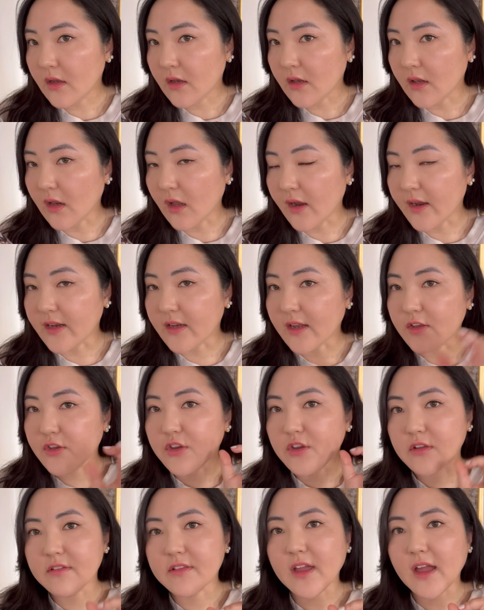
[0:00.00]
line and
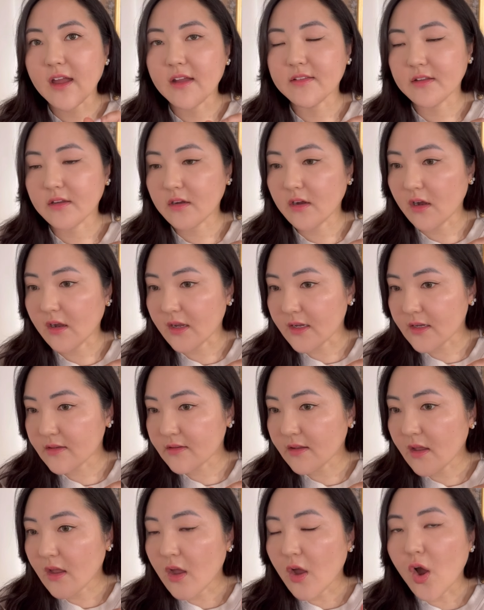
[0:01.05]
use that as a guide.
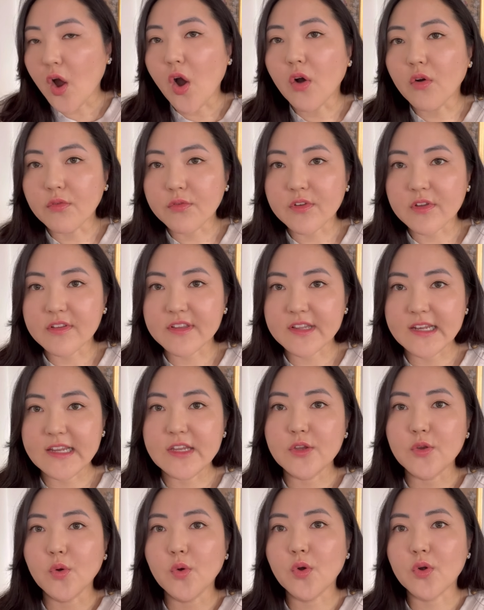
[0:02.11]
Obviously,
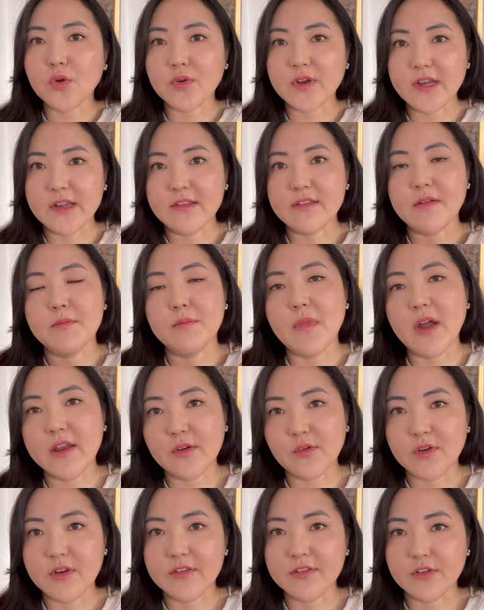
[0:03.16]
your crease and my
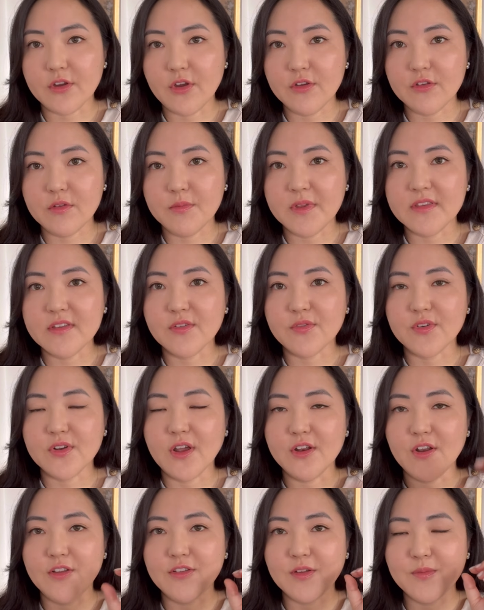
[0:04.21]
crease are going to be different. I
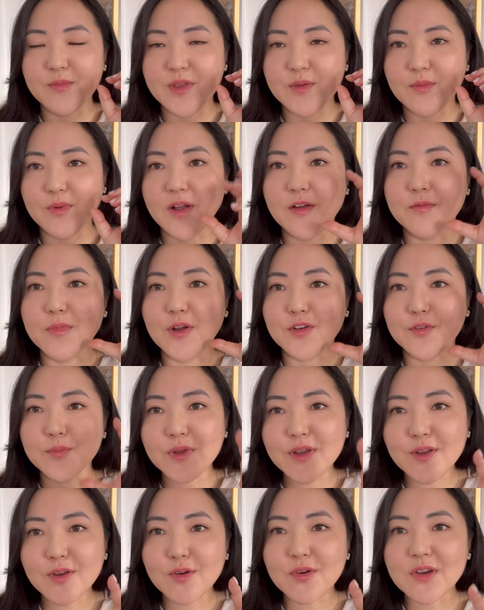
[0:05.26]
know some people have much
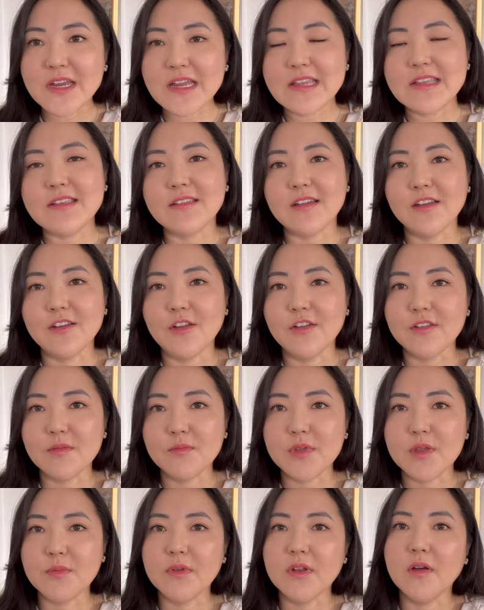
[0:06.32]
bigger creases. I know some
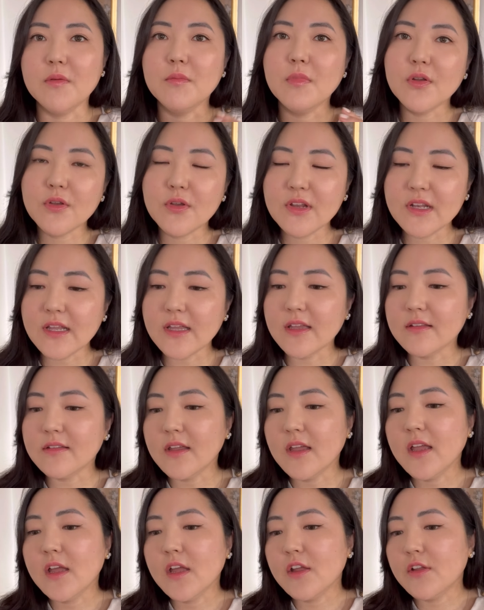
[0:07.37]
people are monolid.
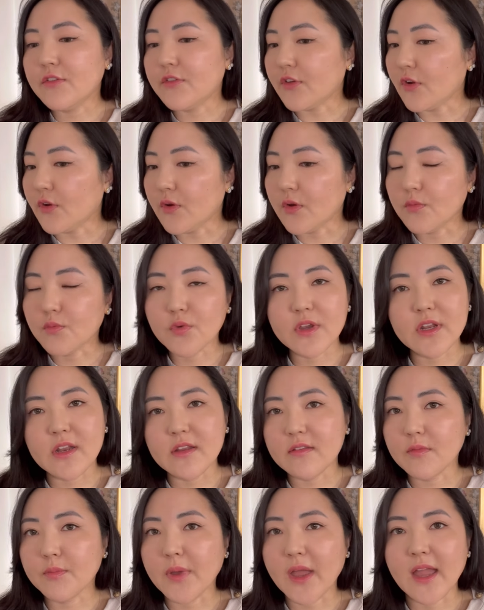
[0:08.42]
So it really
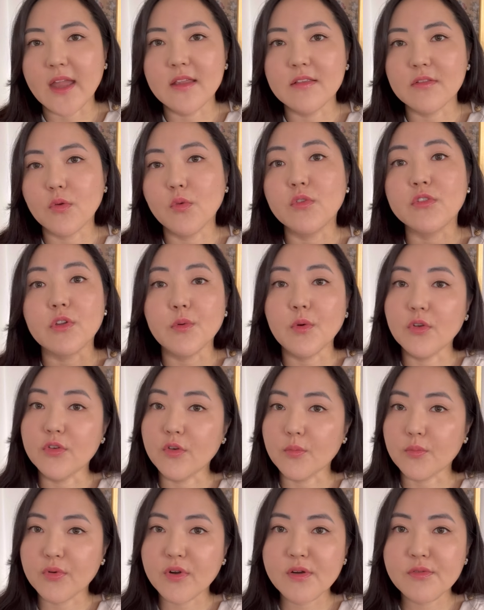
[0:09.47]
depends also on
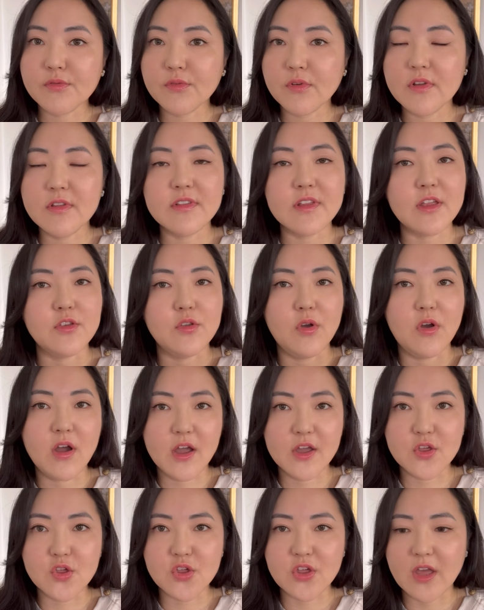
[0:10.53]
your preference and your
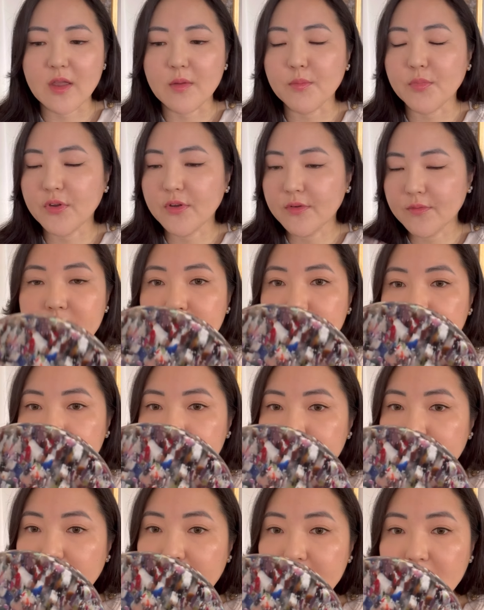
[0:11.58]
eye shape.
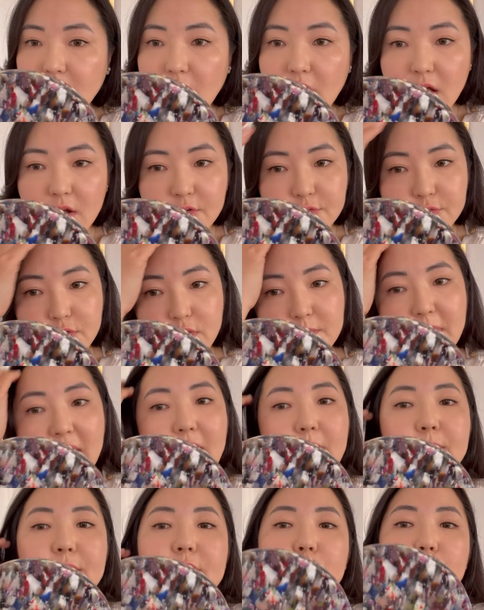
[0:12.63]
Then after I'm
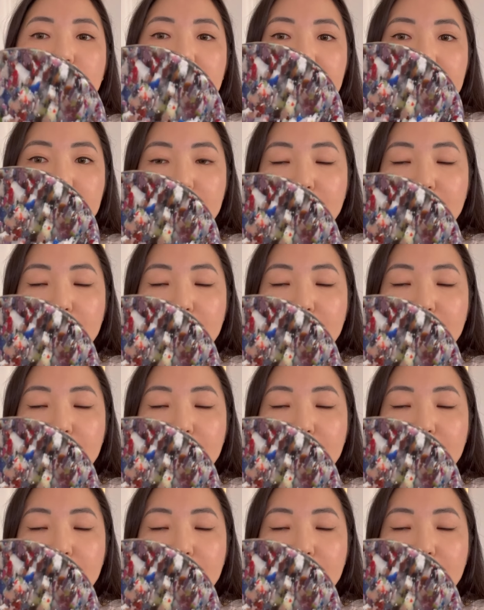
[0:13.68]
happy with